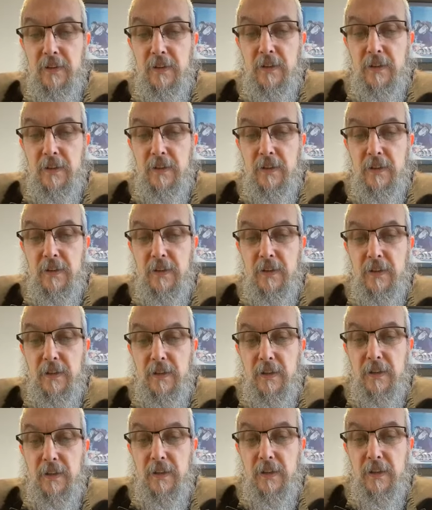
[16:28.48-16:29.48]

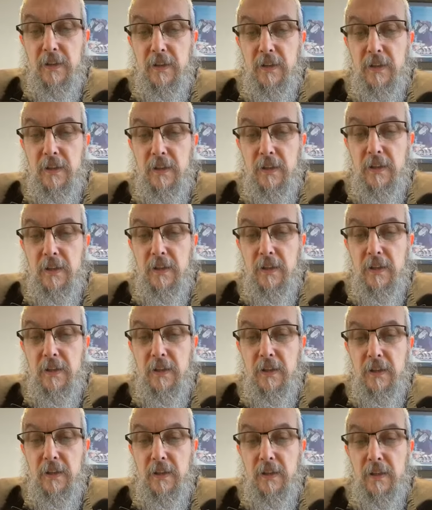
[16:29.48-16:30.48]

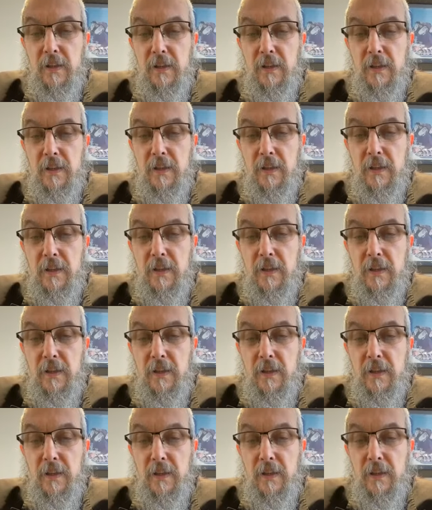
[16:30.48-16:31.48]

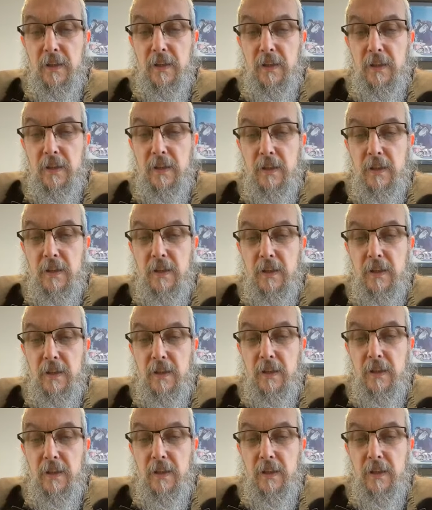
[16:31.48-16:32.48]

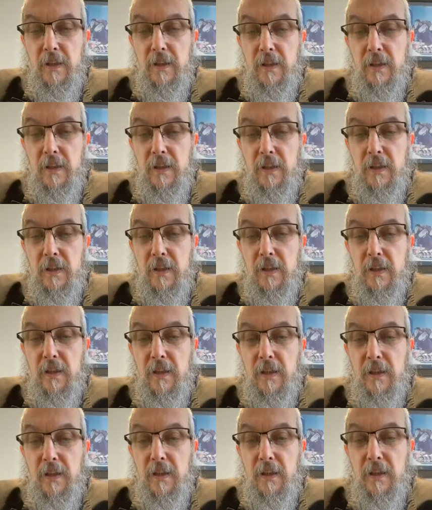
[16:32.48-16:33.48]

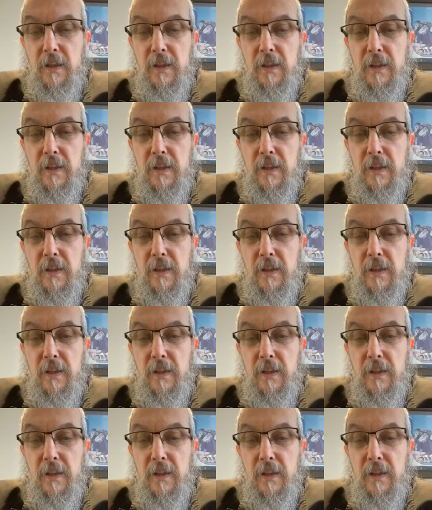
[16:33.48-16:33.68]
Nobody speaks.